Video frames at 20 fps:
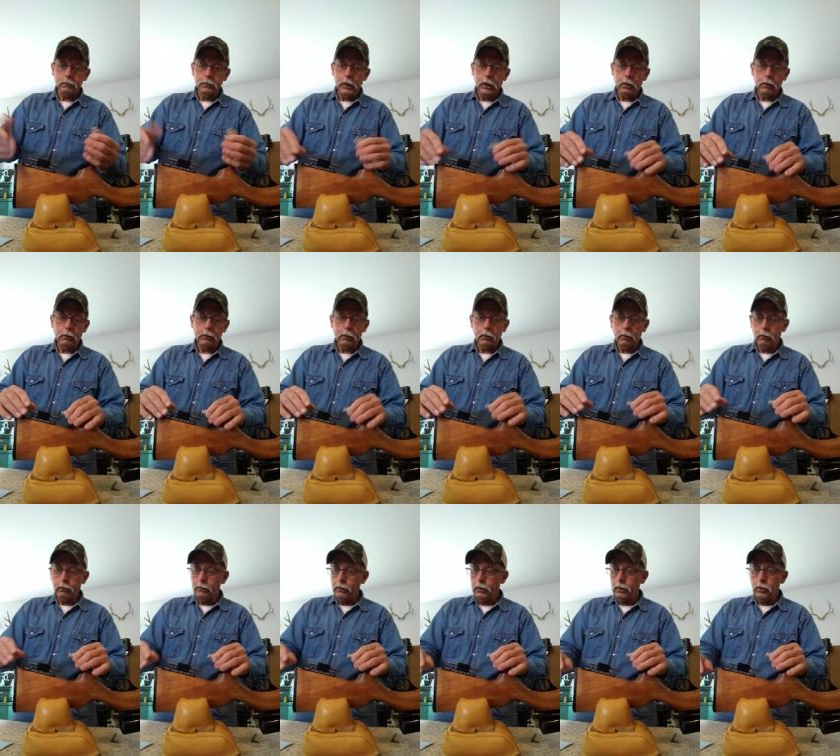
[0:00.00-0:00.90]
you know in
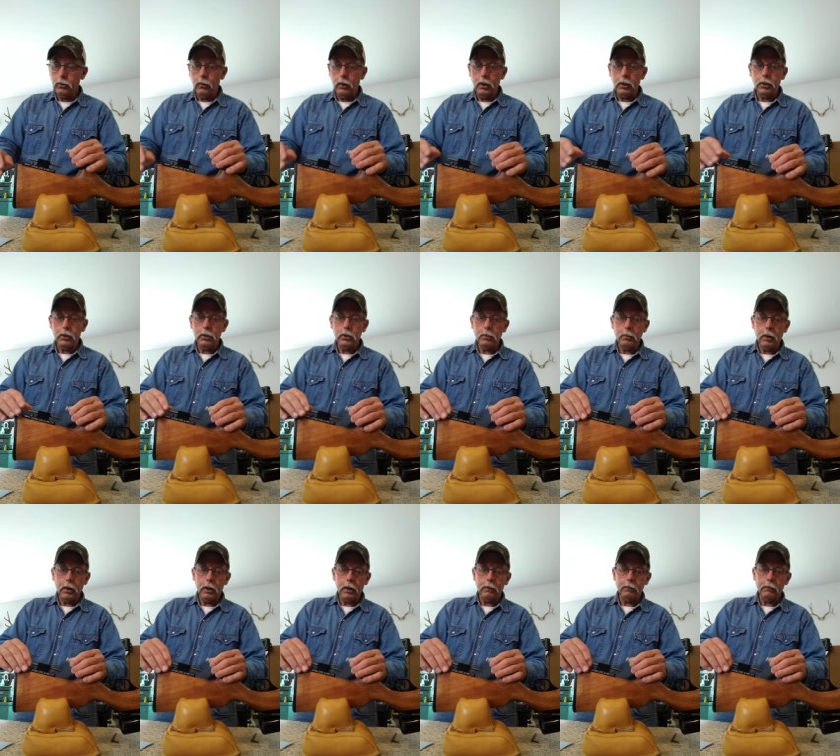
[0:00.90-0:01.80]
certain situations you
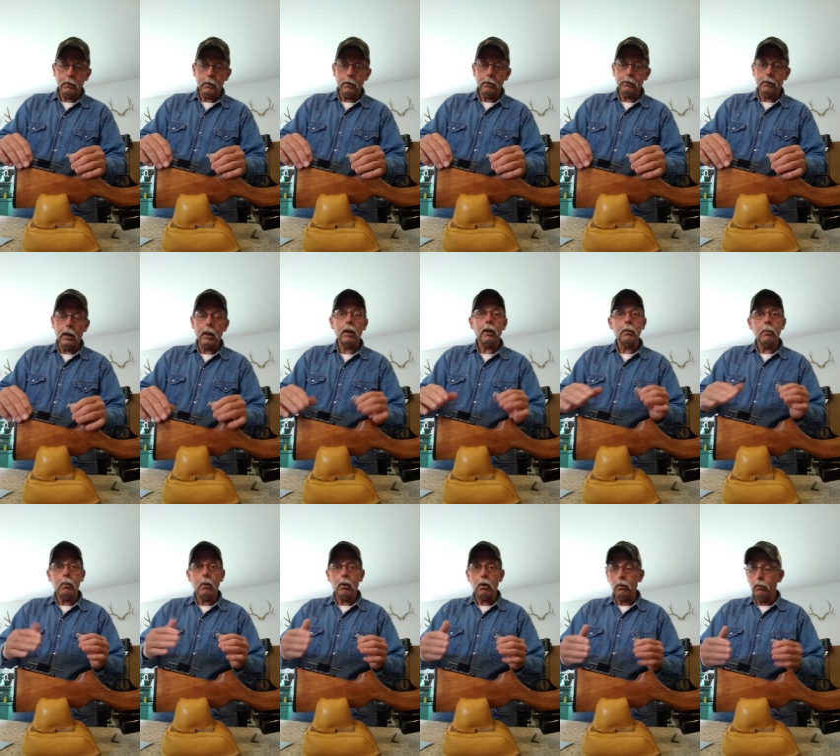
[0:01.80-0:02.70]
might have to just take it
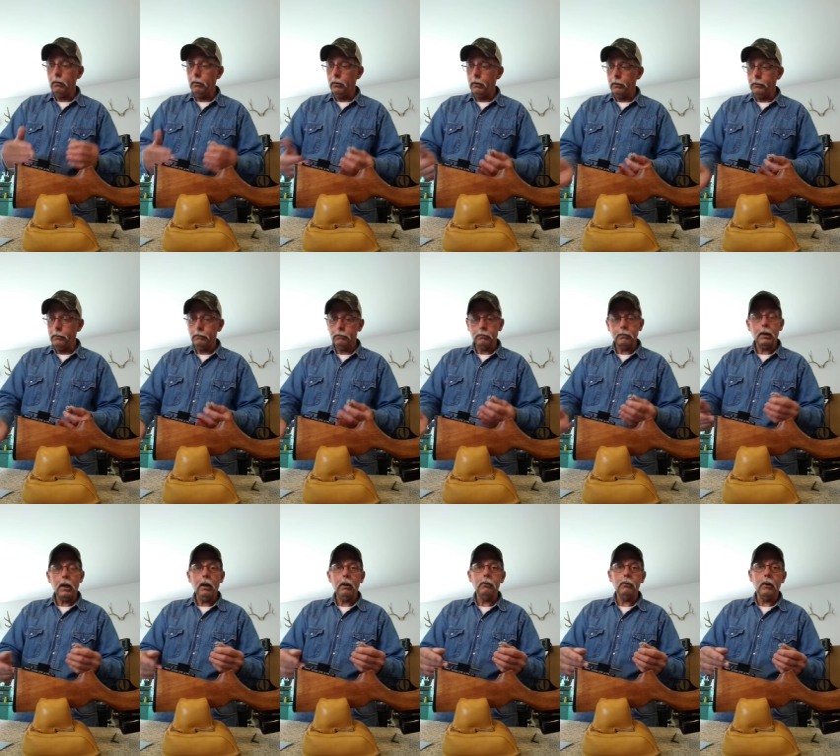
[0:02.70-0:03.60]
apart in this
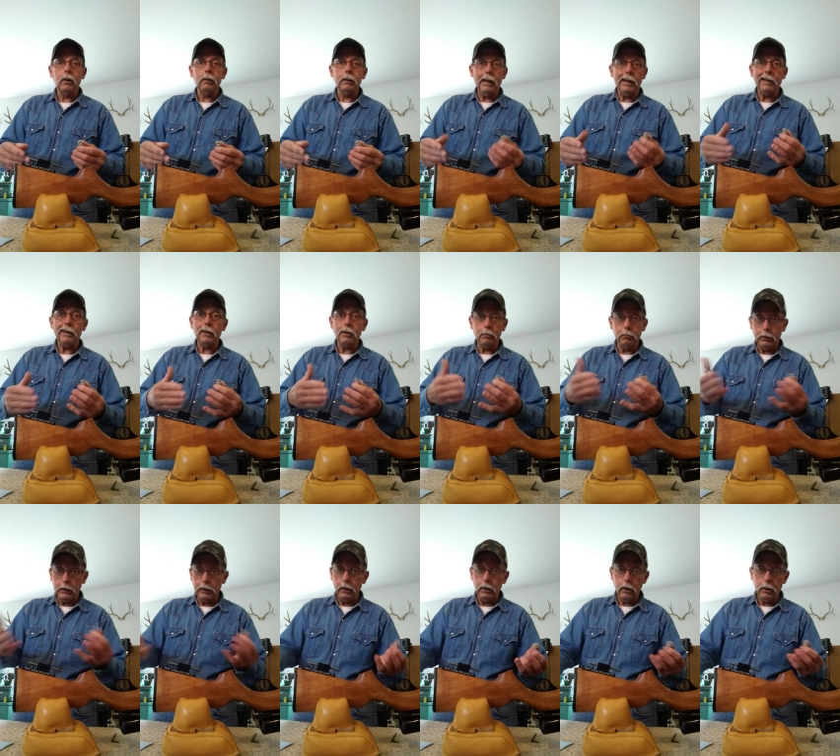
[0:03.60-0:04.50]
case we had to take it
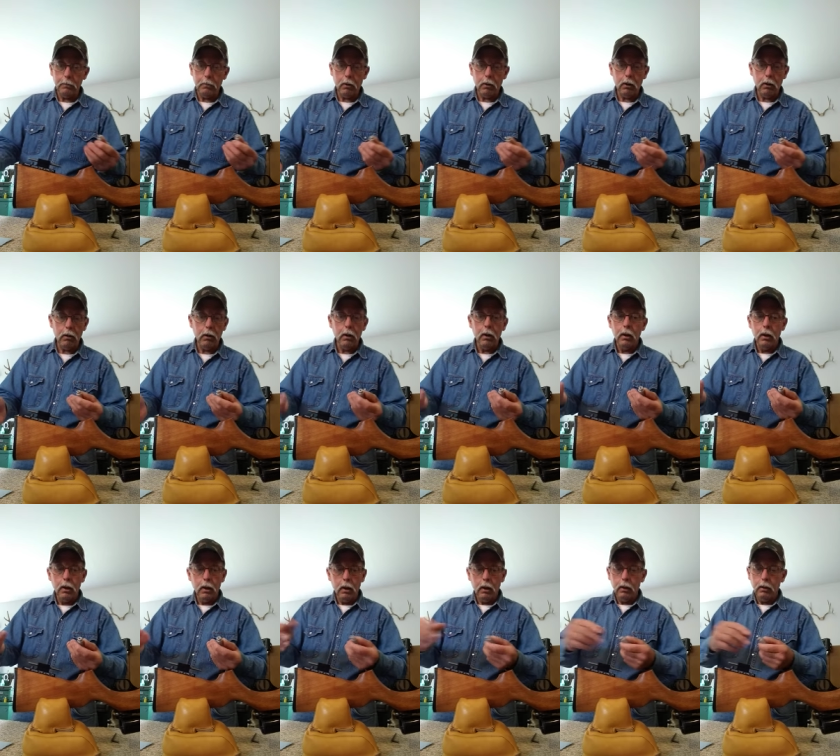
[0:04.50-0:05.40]
completely apart
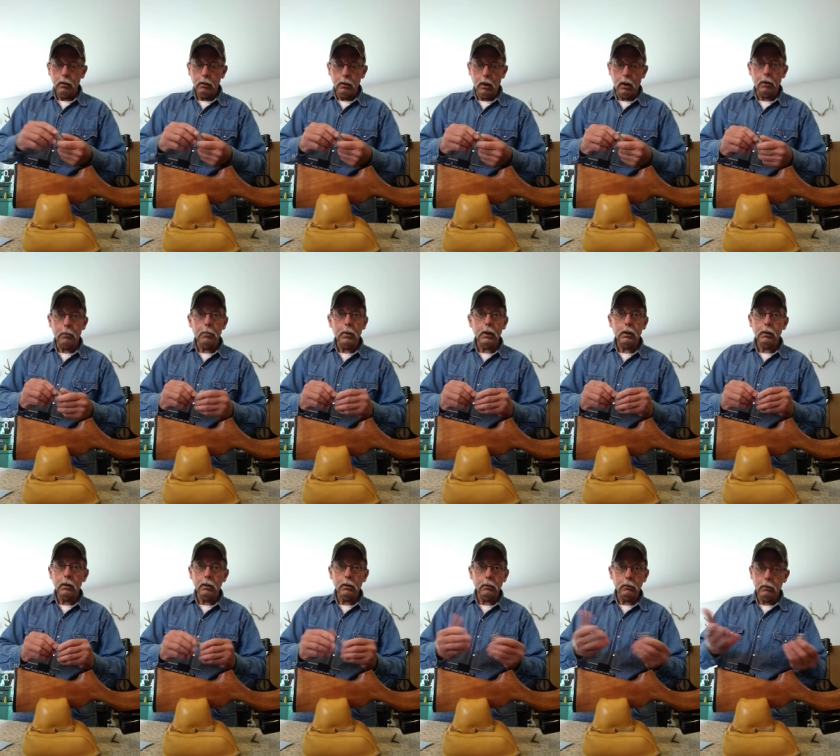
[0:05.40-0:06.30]
not a big
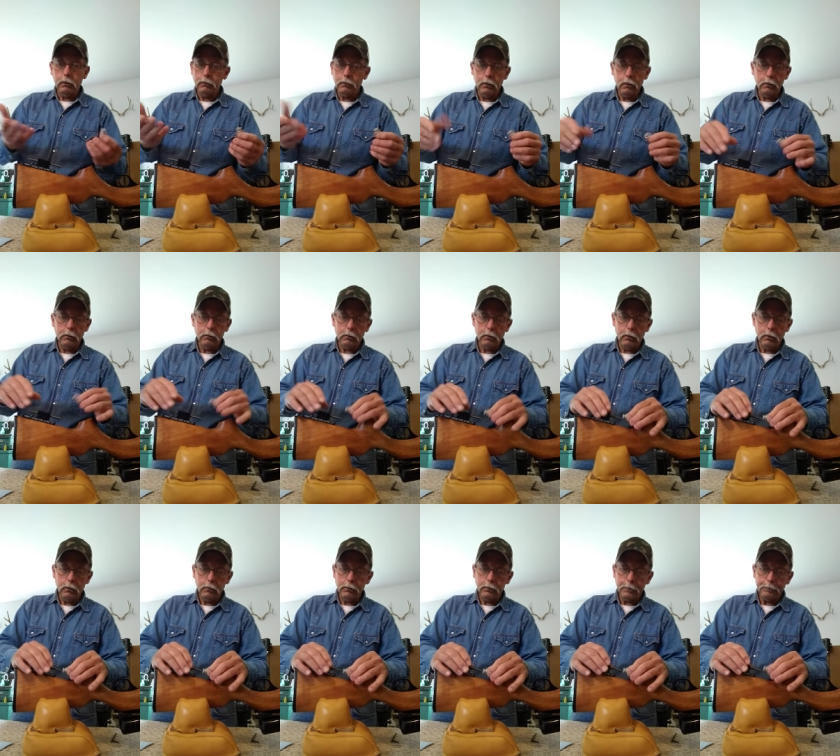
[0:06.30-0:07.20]
deal just two
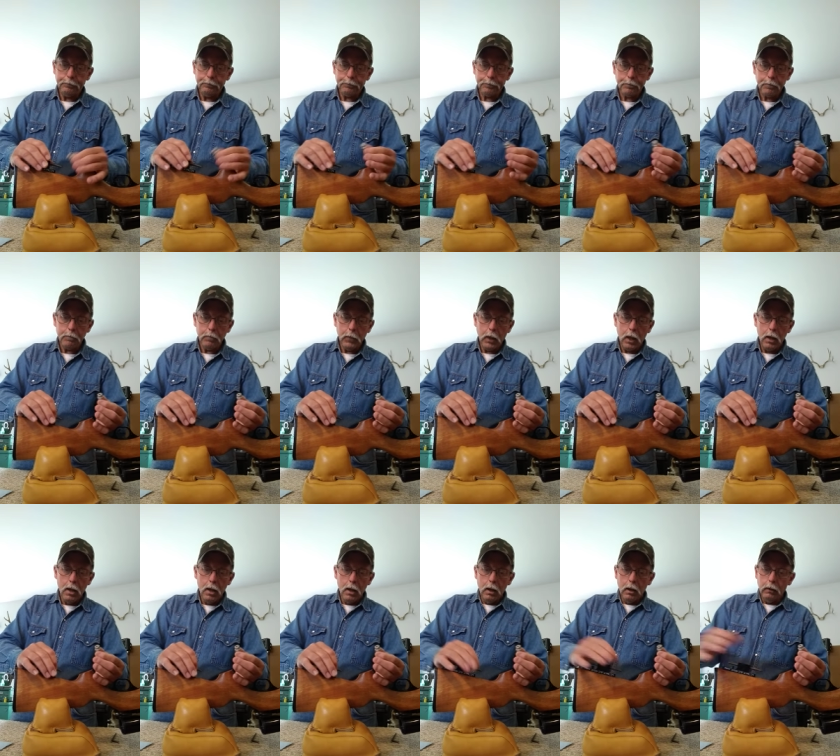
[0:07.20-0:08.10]
screws
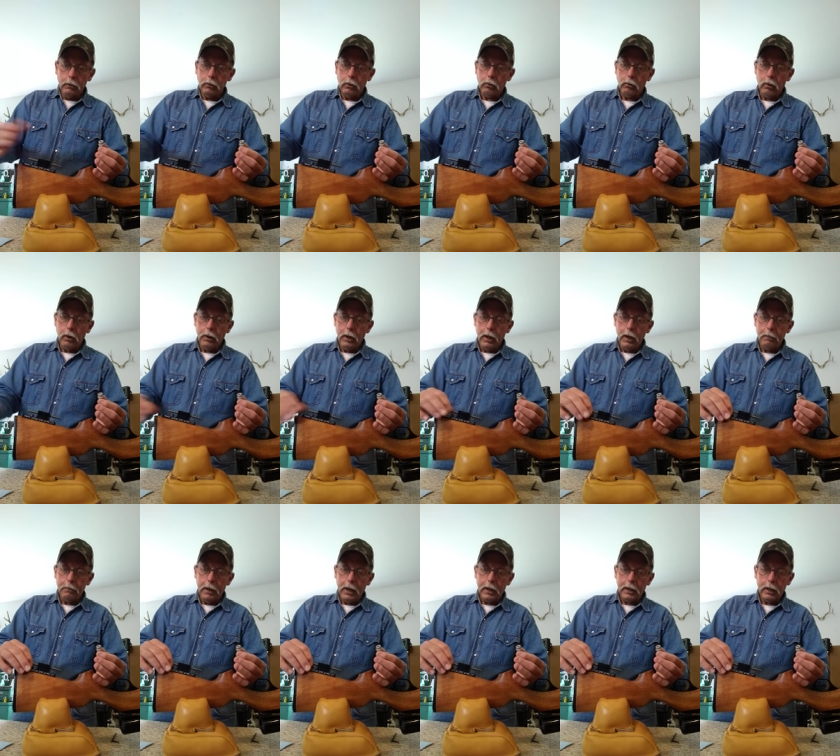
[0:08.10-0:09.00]
so I'll run
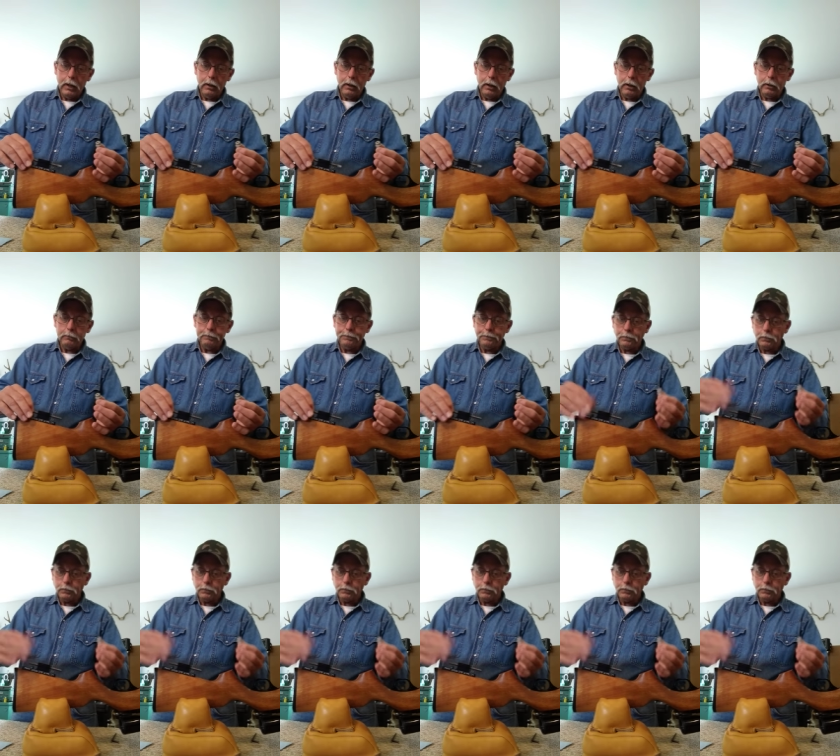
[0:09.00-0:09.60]
that back in there